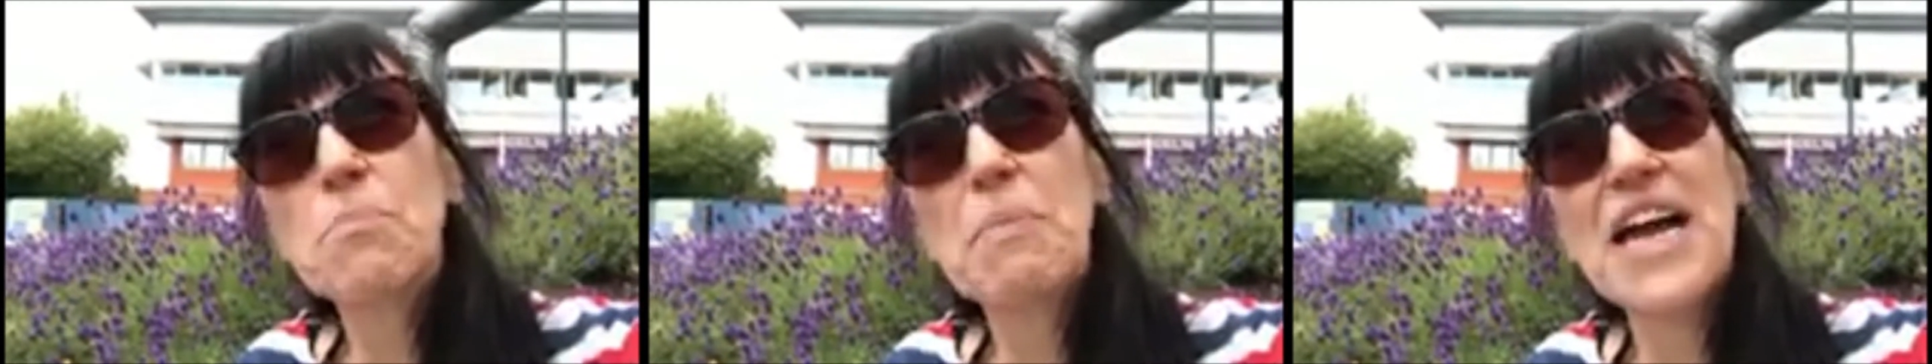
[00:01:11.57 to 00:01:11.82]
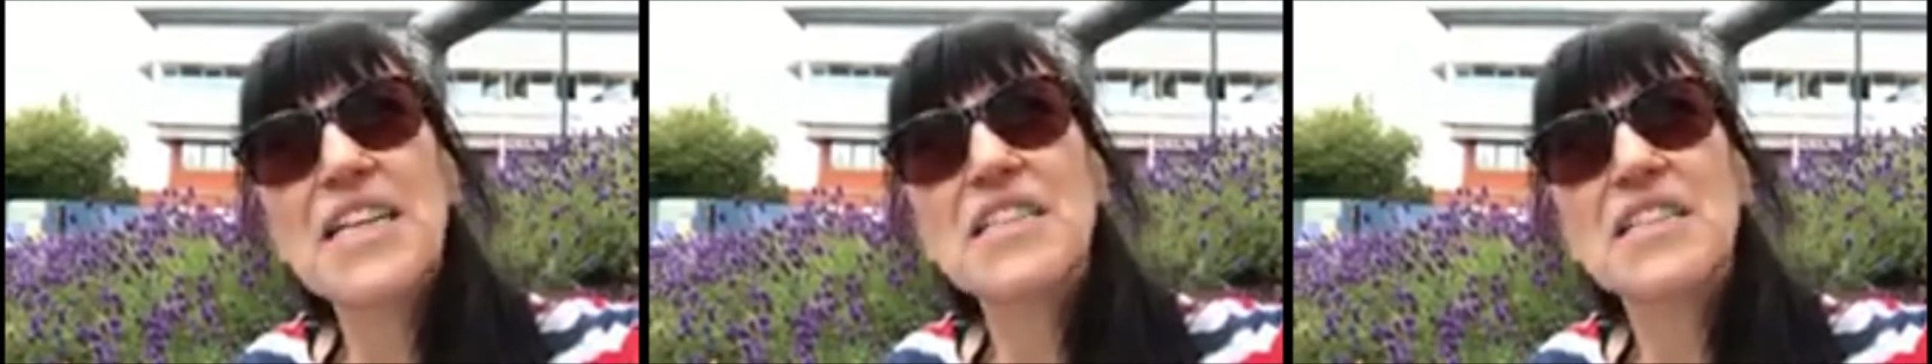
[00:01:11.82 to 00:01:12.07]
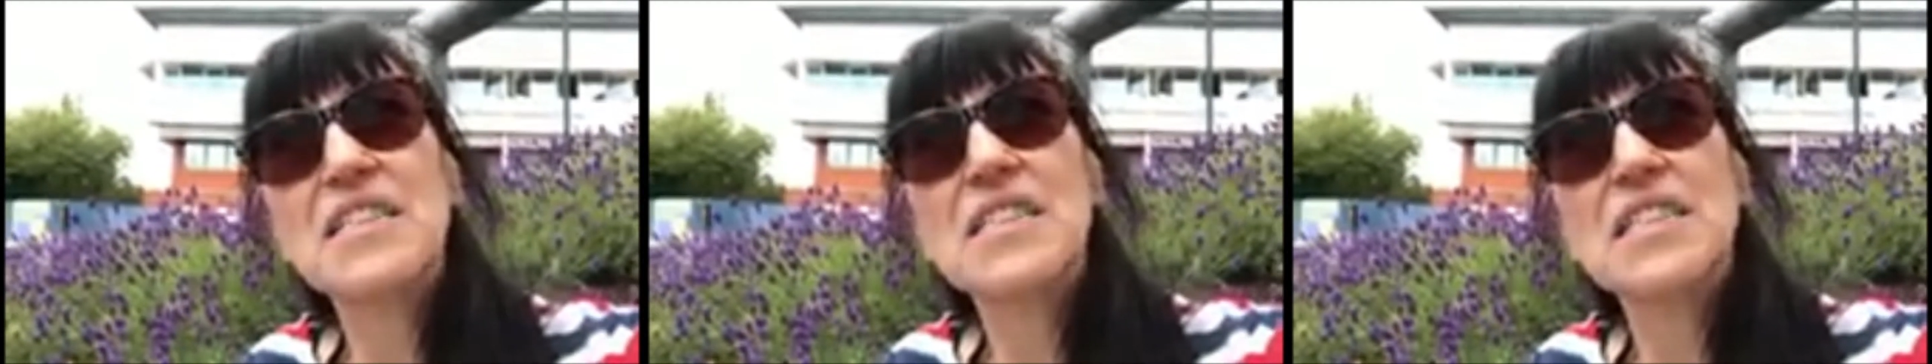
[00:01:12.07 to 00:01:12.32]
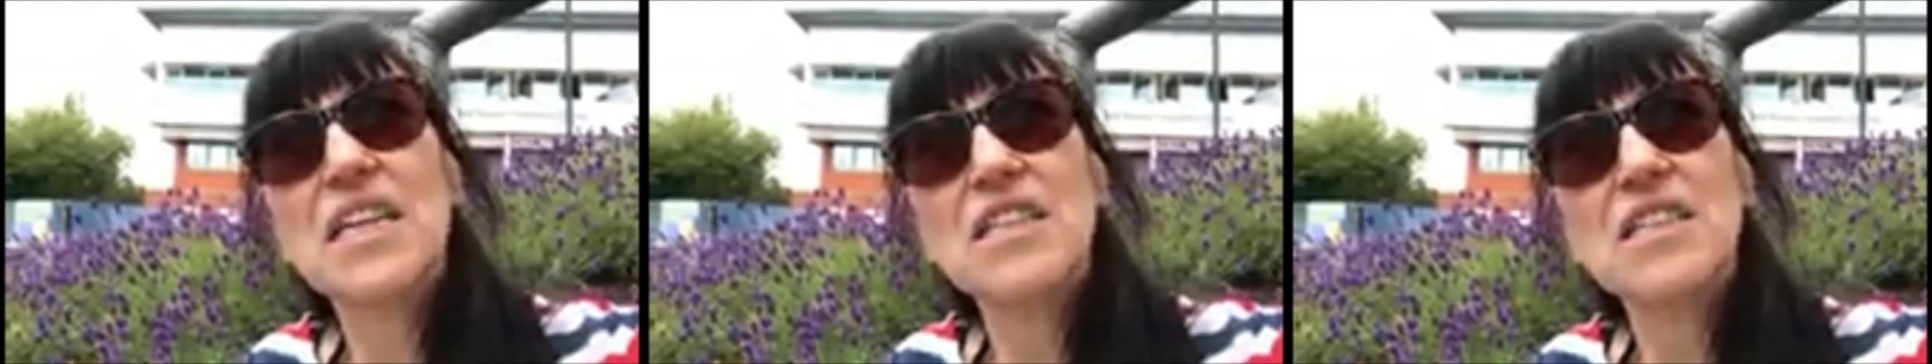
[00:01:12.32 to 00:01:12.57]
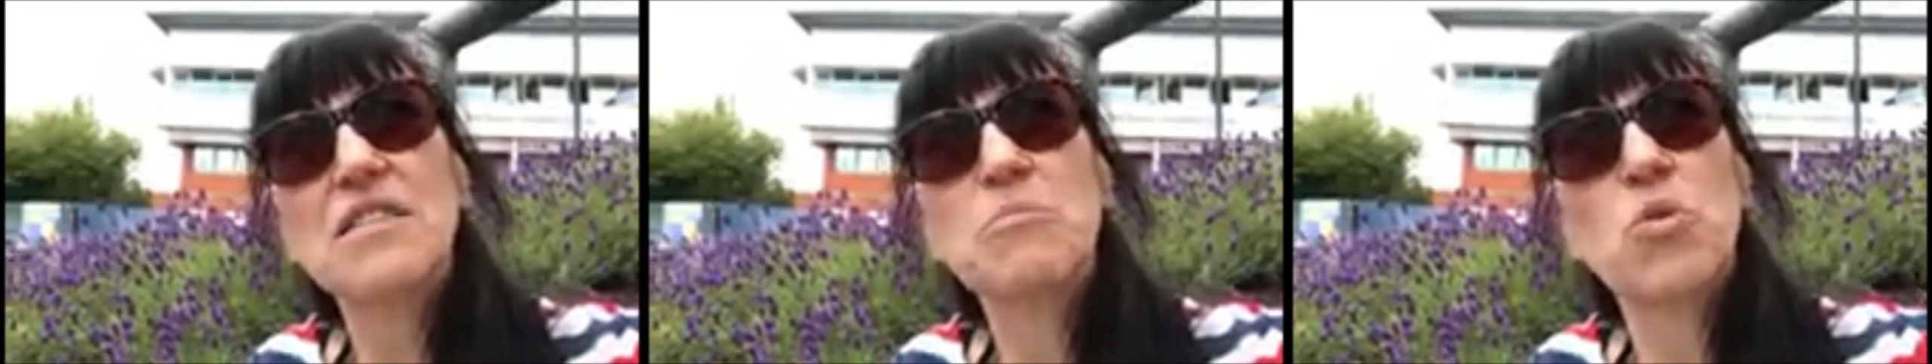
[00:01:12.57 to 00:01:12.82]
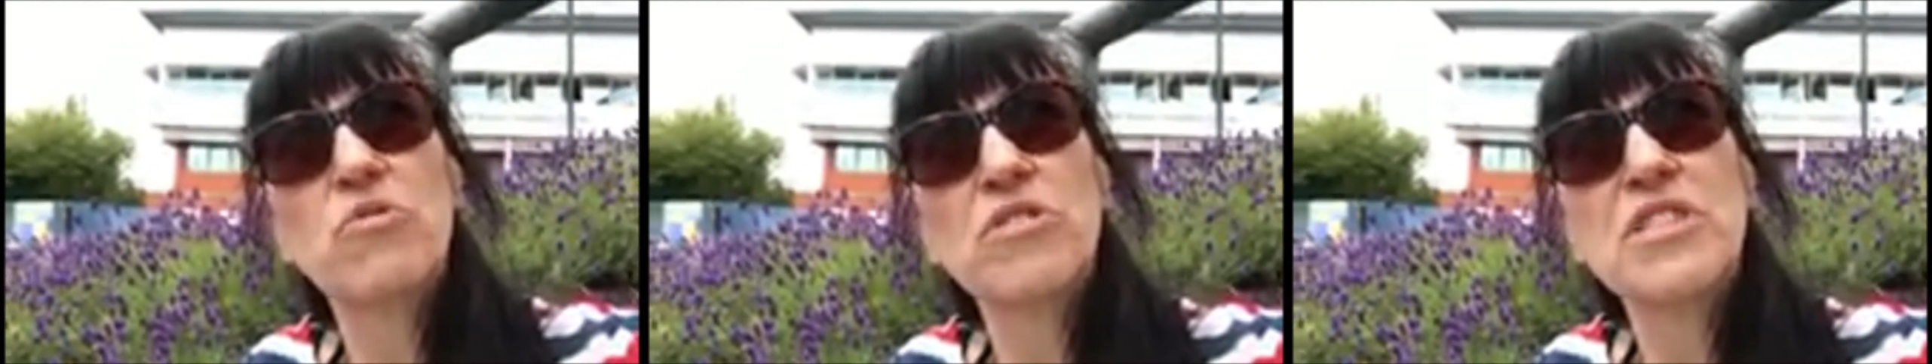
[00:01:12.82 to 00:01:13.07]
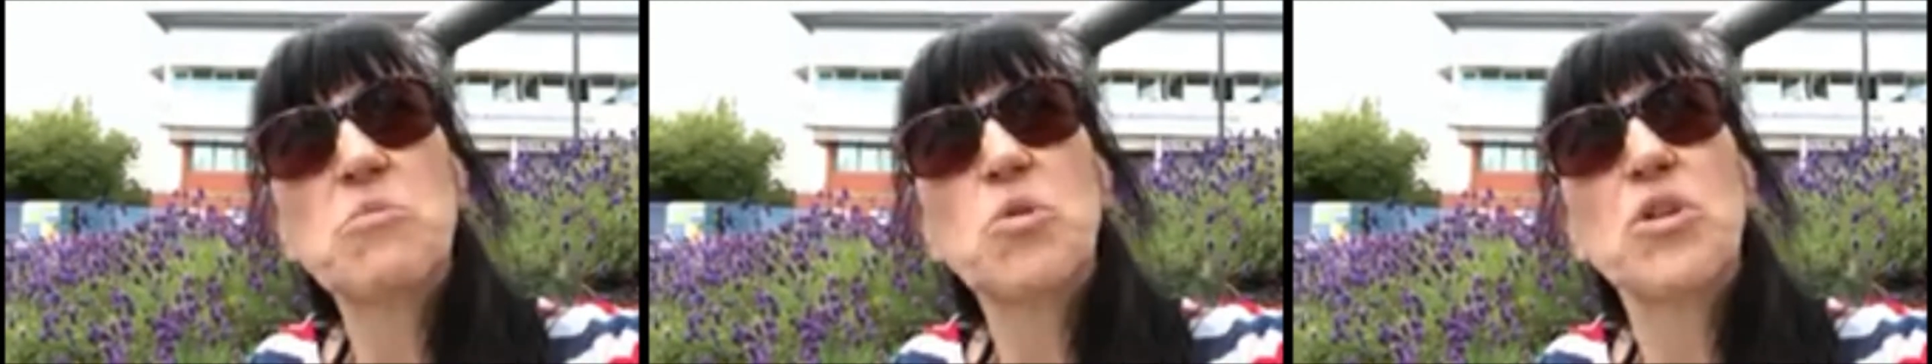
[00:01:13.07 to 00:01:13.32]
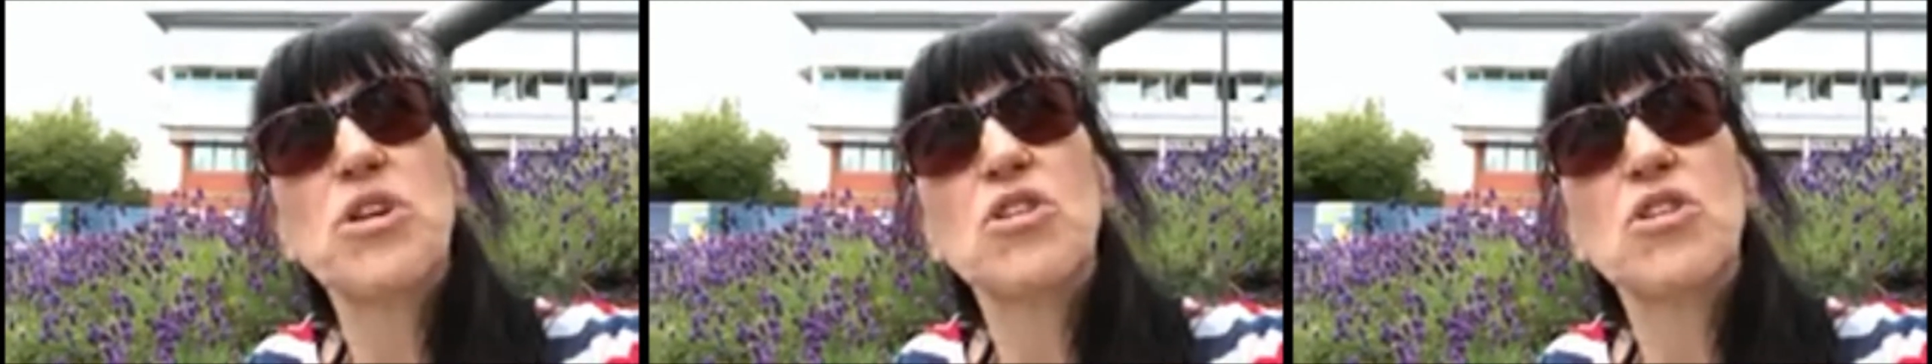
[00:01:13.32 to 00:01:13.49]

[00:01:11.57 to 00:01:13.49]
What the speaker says: patterns getting smaller and smaller.